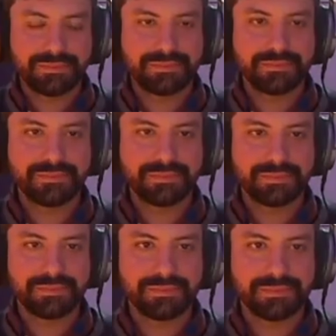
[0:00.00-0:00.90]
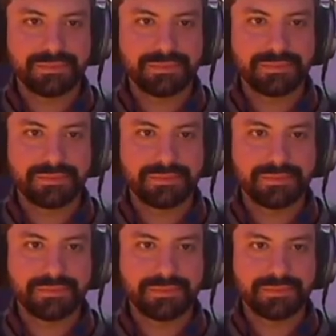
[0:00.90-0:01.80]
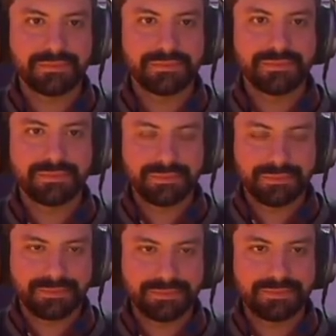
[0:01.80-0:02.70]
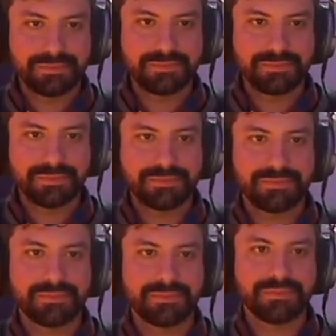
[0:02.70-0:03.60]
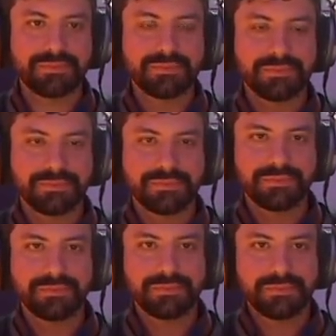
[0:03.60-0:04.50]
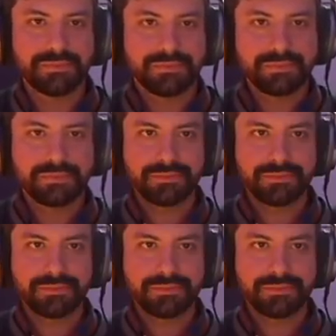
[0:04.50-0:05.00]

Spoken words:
(silent)